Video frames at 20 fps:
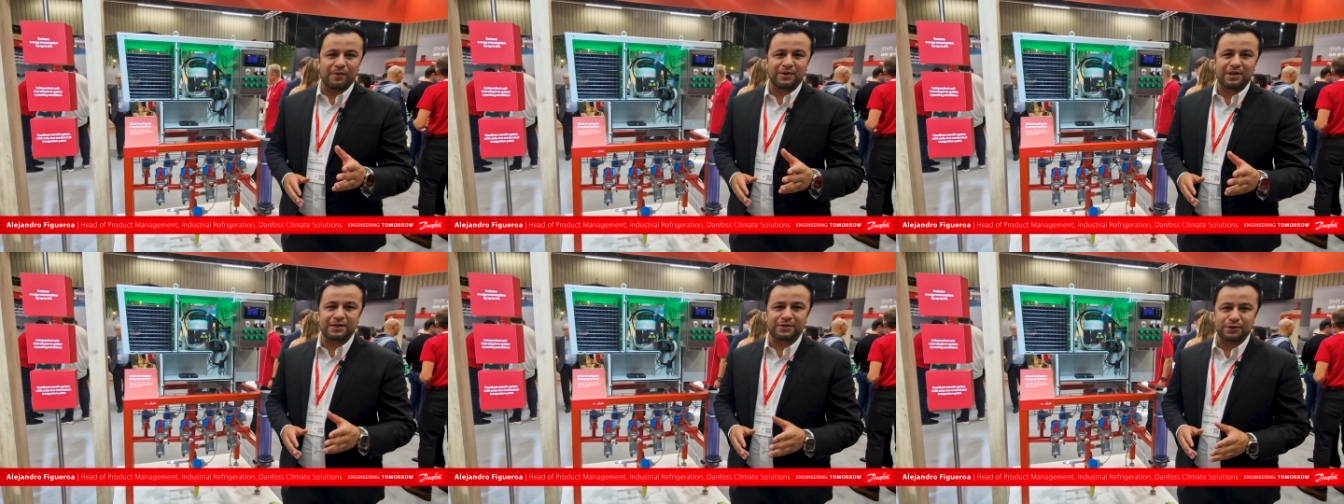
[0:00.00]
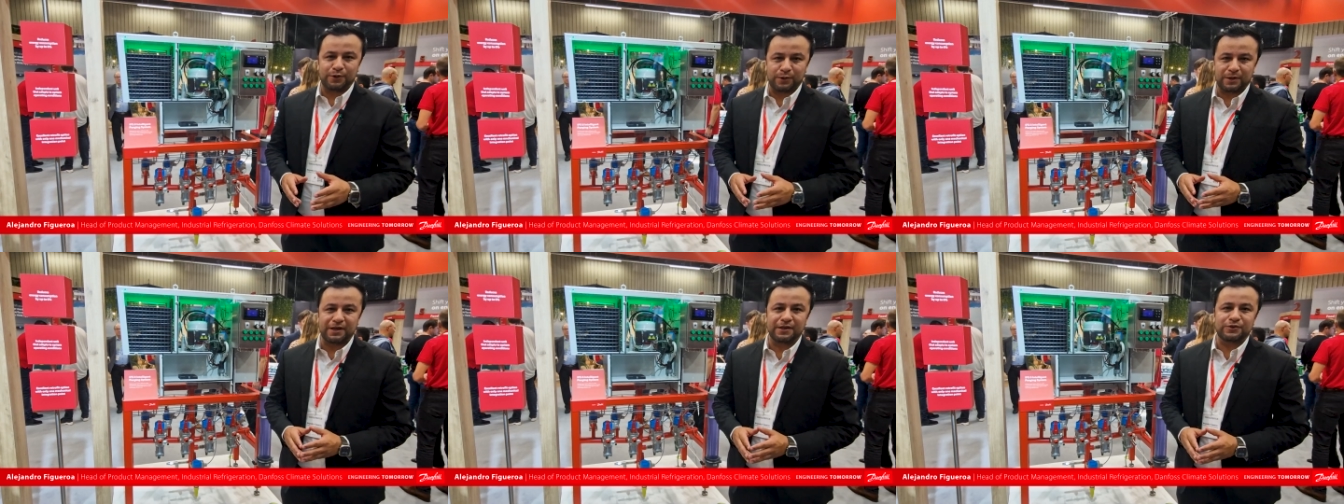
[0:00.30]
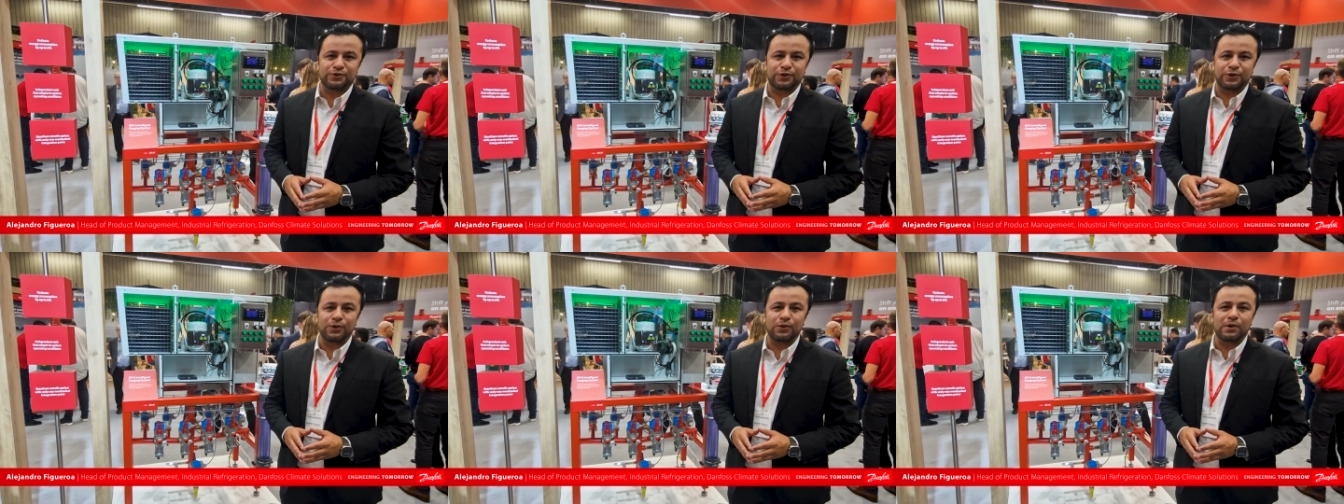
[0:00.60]
to be
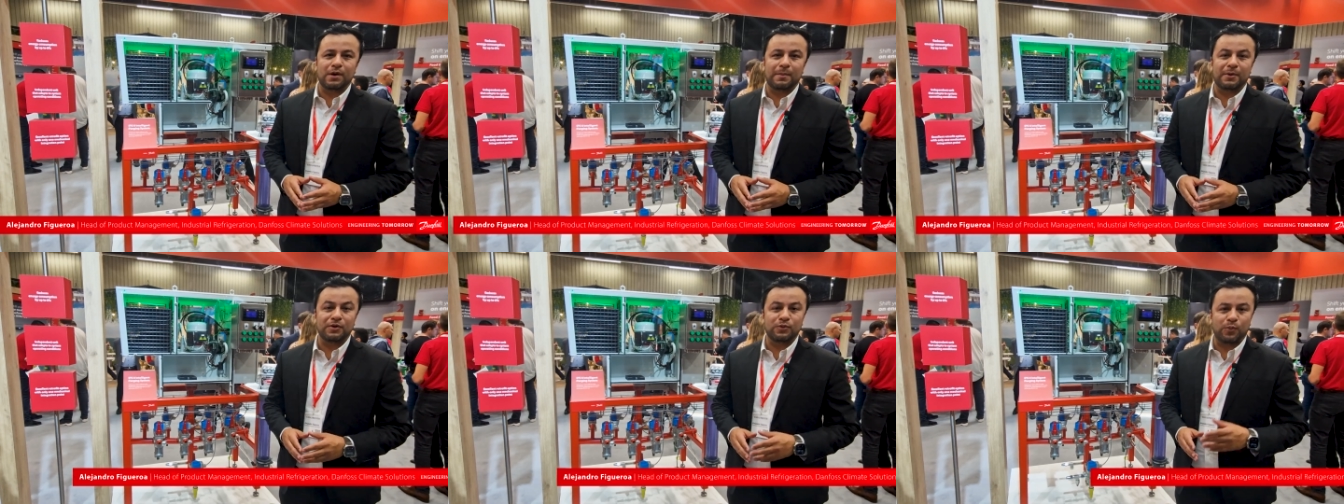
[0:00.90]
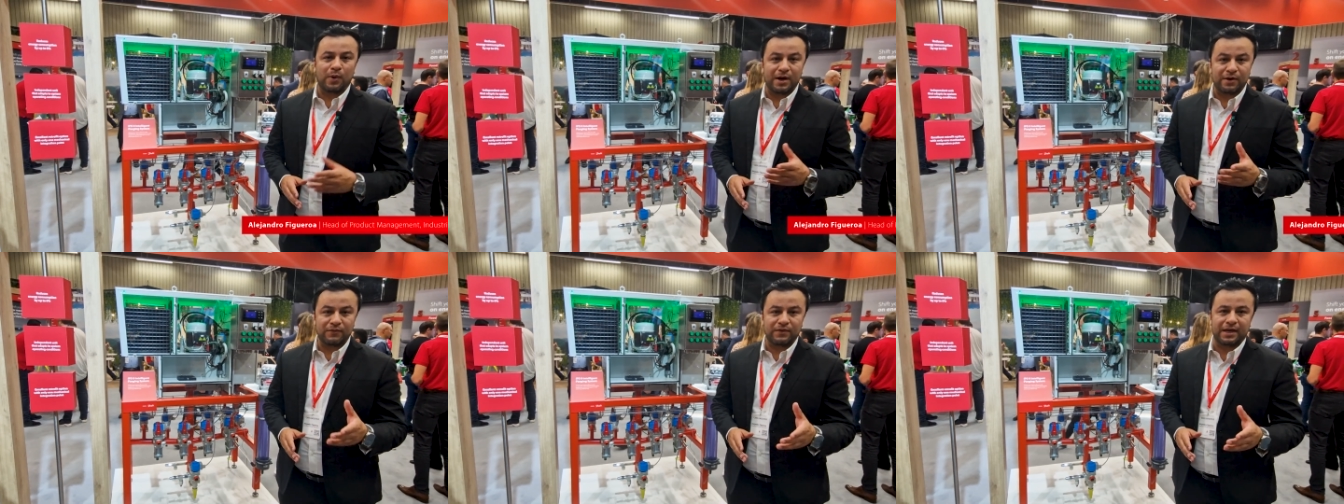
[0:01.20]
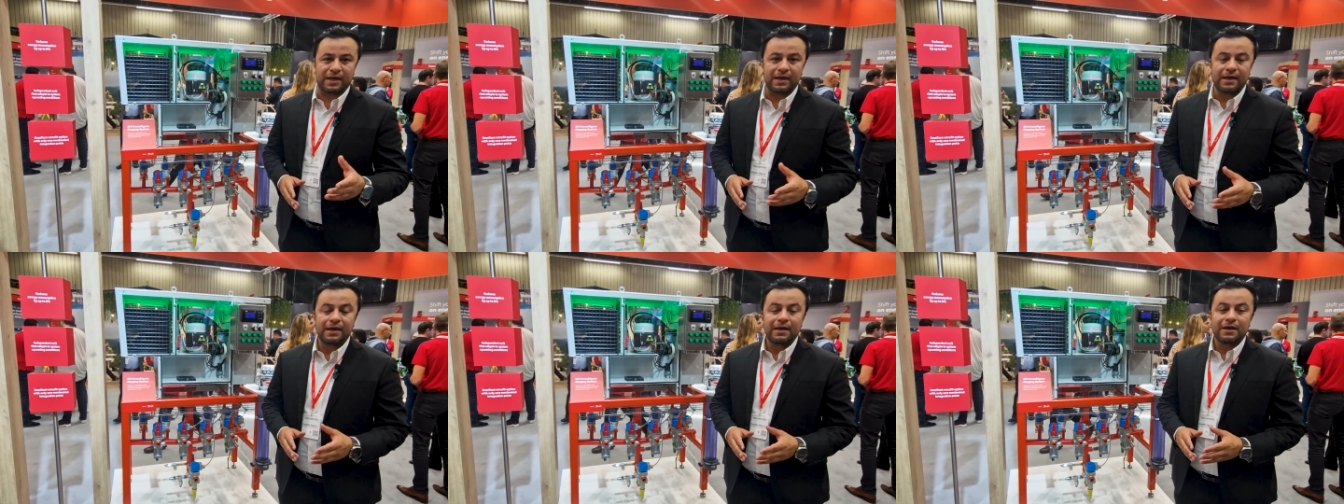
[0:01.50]
talking to you about one of
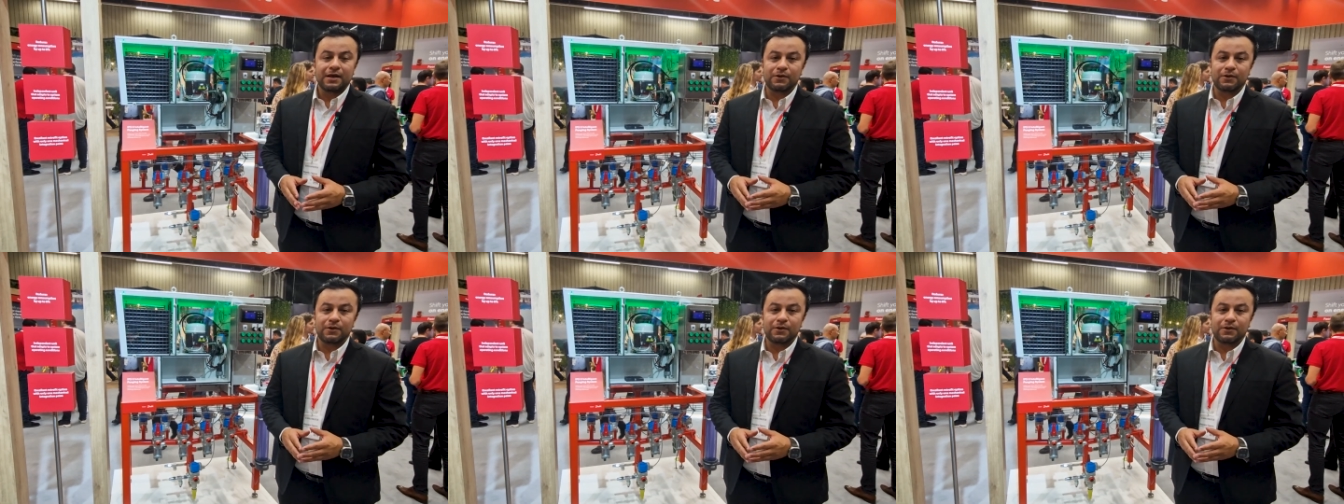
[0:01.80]
the